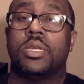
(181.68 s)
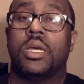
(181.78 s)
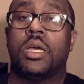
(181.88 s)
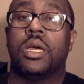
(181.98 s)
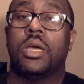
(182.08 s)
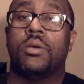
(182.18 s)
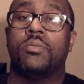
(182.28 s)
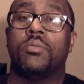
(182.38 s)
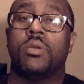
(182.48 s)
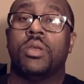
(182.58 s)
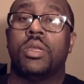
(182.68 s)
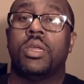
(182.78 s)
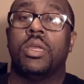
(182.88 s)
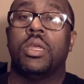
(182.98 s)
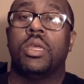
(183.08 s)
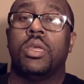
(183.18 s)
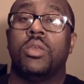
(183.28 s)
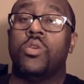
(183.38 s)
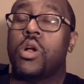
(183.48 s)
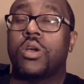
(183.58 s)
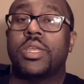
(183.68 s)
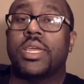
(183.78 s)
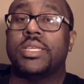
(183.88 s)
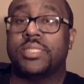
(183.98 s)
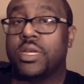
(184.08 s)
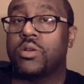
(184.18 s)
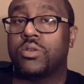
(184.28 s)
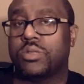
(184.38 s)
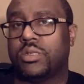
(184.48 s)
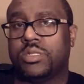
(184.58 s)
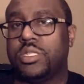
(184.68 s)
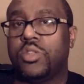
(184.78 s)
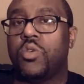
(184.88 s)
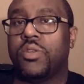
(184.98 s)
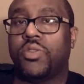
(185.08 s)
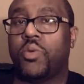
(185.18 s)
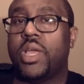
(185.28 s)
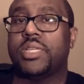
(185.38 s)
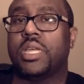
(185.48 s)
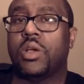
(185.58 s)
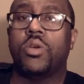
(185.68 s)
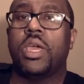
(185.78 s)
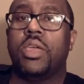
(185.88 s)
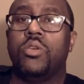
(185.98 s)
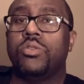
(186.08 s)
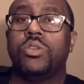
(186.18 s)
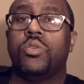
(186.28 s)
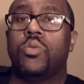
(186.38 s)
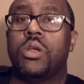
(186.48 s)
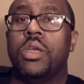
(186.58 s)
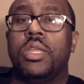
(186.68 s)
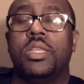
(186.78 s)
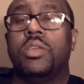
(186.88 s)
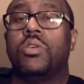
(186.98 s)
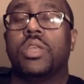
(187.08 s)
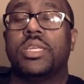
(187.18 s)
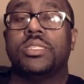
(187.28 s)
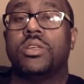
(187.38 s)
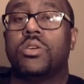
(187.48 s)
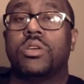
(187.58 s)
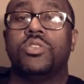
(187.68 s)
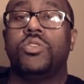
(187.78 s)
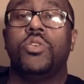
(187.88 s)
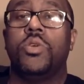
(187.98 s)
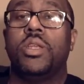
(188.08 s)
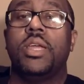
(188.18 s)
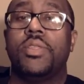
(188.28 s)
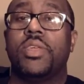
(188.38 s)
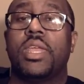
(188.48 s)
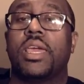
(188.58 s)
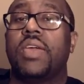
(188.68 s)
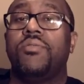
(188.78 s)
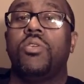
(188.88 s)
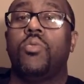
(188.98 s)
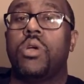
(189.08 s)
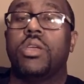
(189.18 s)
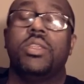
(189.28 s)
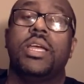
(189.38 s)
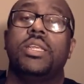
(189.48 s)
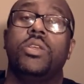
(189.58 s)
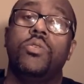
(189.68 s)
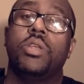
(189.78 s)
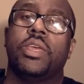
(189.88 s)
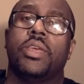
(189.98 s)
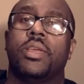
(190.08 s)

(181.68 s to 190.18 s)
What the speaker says: You are going to get zeros. So she's throwing threats like, okay, you don't do the work, then you're going to get zero because you're doing nothing. I gave you the work, you're not doing it.